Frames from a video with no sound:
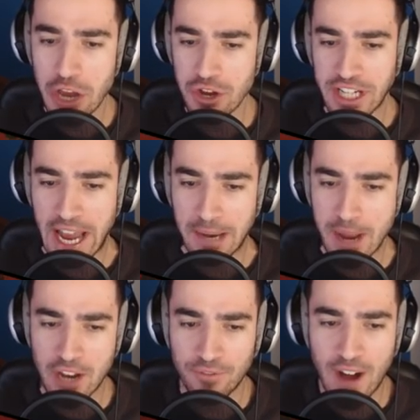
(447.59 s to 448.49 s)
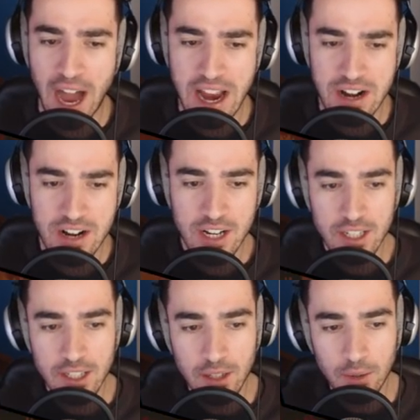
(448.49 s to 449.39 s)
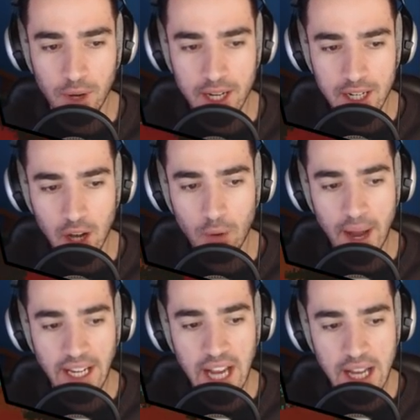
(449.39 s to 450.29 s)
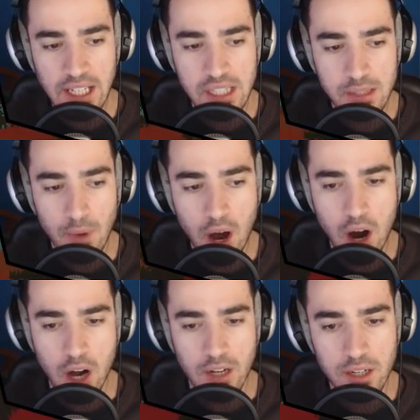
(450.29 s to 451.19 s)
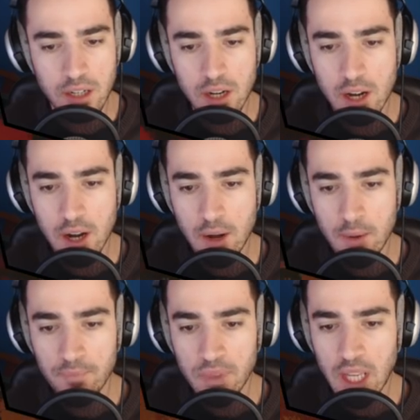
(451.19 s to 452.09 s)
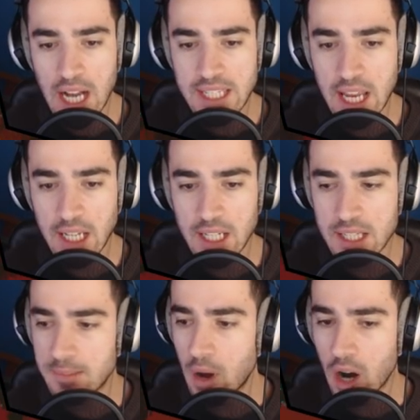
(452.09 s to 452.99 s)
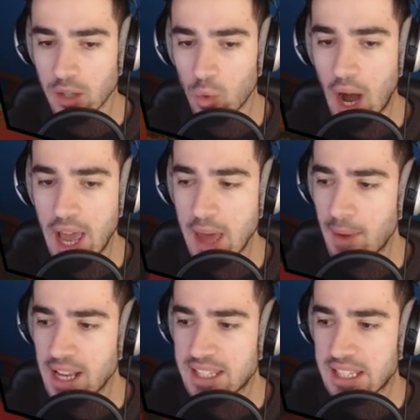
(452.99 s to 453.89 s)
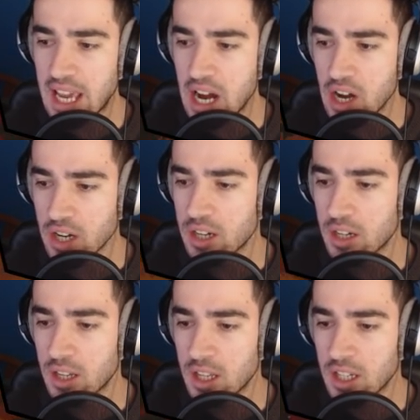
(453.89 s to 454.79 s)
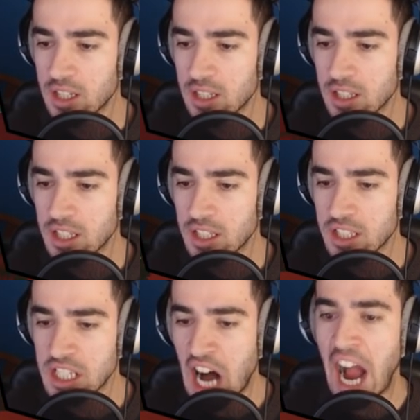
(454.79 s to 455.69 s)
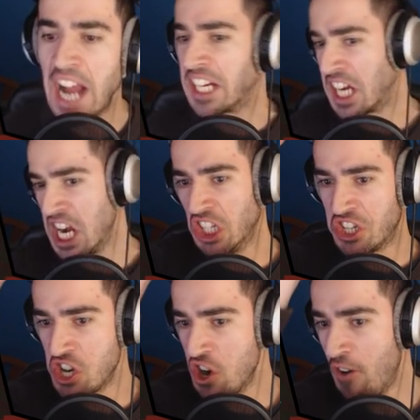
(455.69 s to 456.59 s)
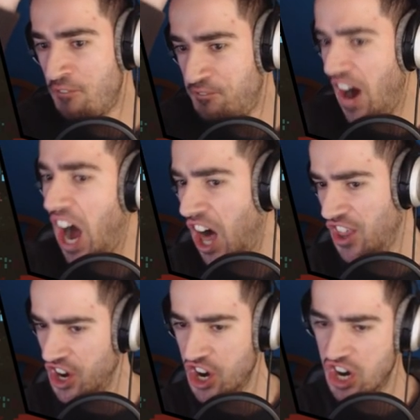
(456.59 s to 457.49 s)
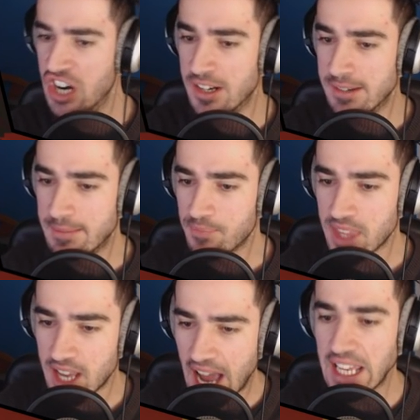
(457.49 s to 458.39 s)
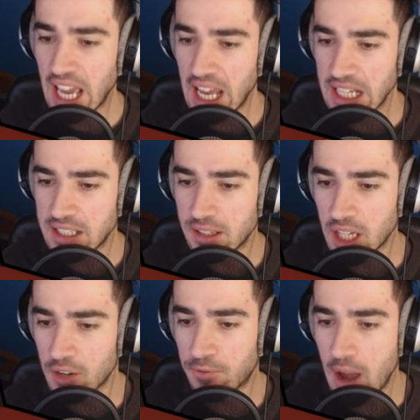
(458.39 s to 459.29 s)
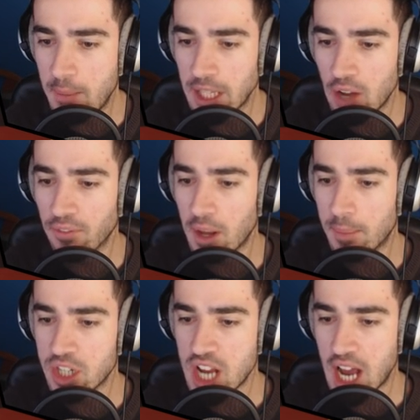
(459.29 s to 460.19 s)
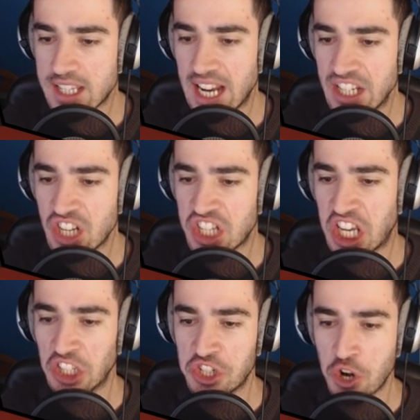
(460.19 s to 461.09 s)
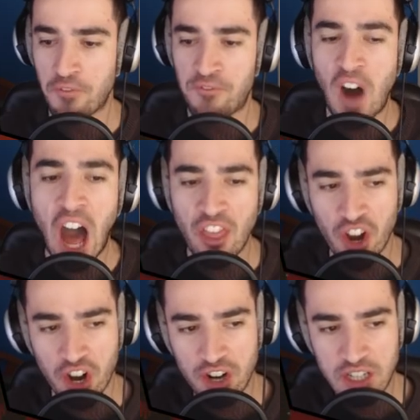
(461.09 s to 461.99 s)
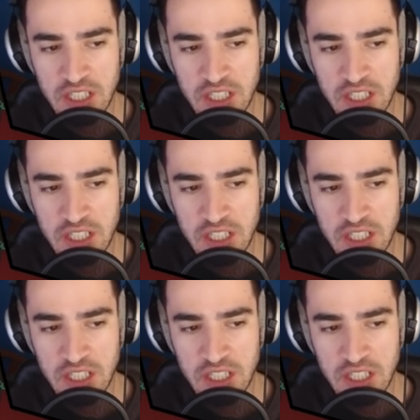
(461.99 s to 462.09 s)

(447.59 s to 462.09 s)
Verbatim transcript: You're getting me on fire! What? Oh my god, he's smart. God dang it, he's smart. Why am I scared? I killed your father! I get it. They're a family of lumberjacks, and I just killed your father!